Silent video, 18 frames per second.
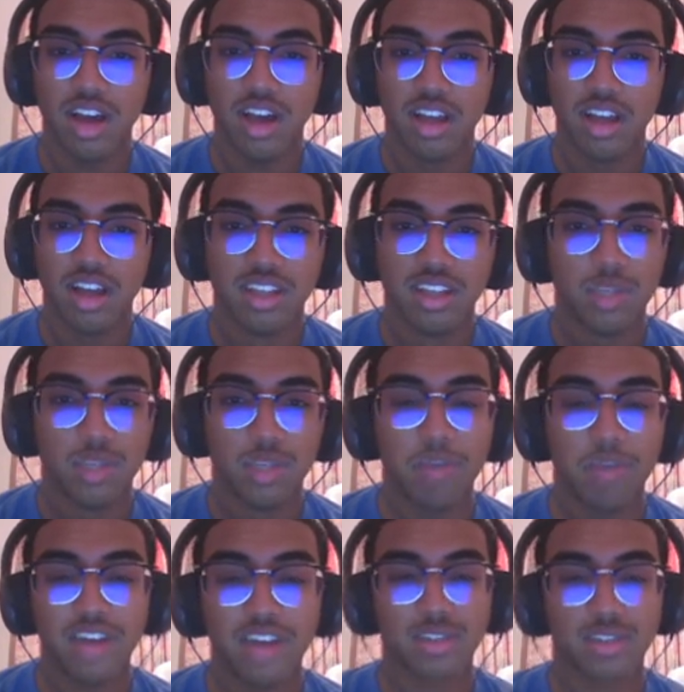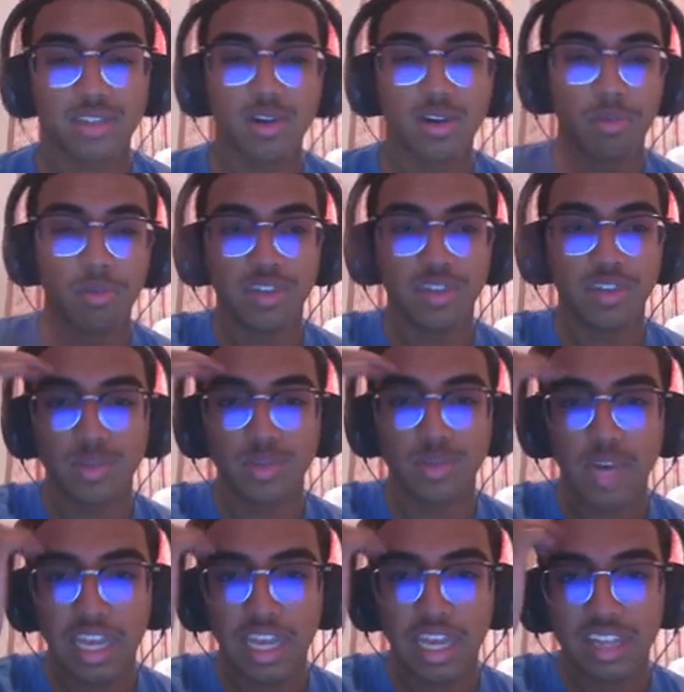Yeah. Better score them
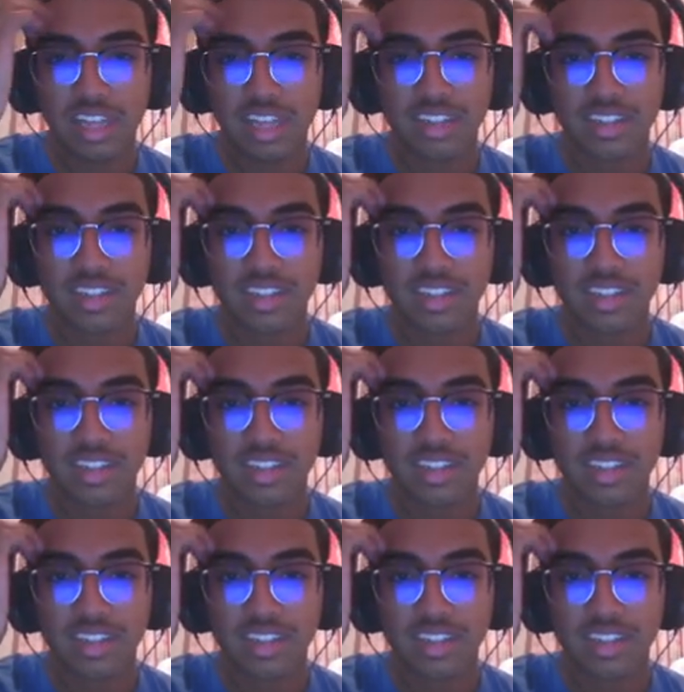points, boy.